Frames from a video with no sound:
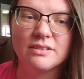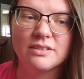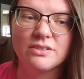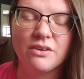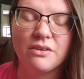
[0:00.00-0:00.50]

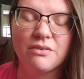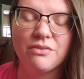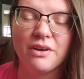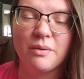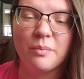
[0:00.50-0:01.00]
song
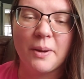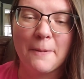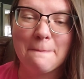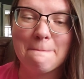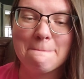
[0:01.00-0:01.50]
from
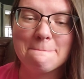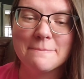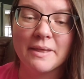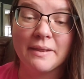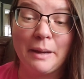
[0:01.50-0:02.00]

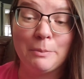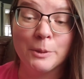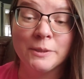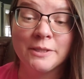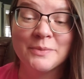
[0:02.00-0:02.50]
The
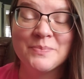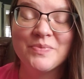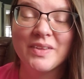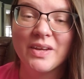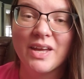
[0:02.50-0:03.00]
Labyrinth
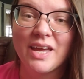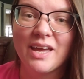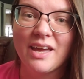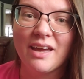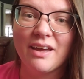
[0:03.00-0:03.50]

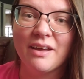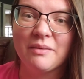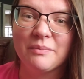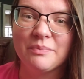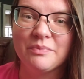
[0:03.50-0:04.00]

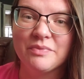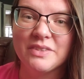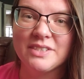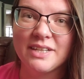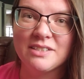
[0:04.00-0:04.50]
um,
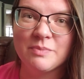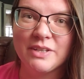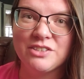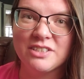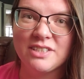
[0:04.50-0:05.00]
Dance
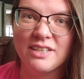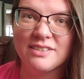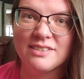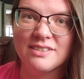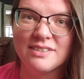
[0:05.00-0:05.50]
Magic
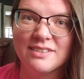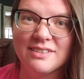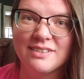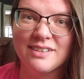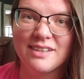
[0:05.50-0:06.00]
Dance
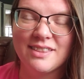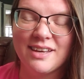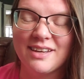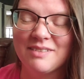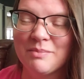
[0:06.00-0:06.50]

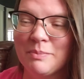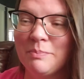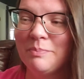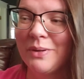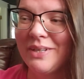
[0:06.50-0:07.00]
that
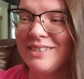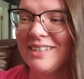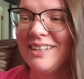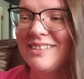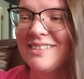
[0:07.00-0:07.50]
Bowie
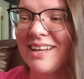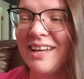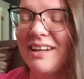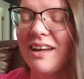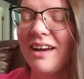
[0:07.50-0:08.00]
sings
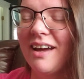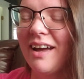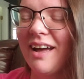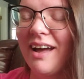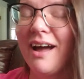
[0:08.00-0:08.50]
and
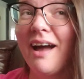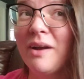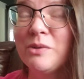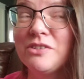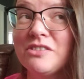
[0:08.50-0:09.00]

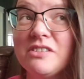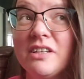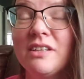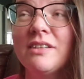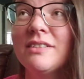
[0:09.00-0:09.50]
I was just
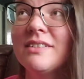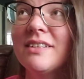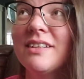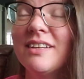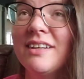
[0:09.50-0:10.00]
like this
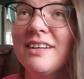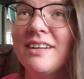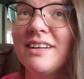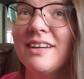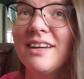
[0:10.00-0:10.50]

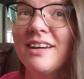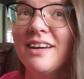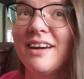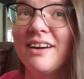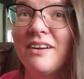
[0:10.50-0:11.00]

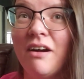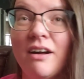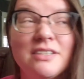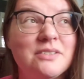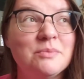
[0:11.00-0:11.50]

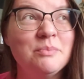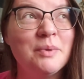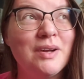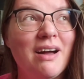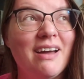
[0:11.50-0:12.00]
awesome
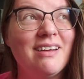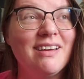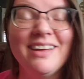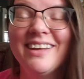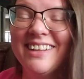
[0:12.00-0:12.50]
but
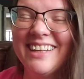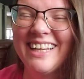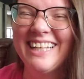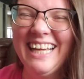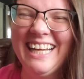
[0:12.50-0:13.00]

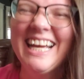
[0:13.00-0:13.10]
I